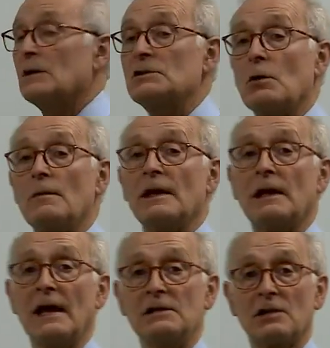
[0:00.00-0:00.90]
So in the
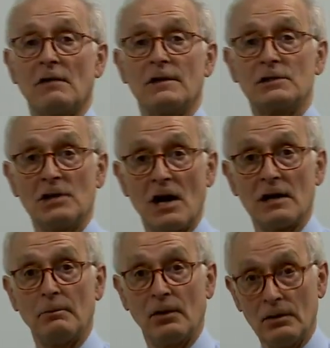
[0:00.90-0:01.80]
case of the
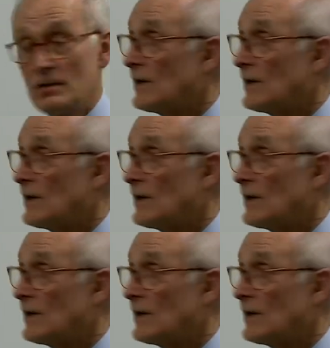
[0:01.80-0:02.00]
China balloon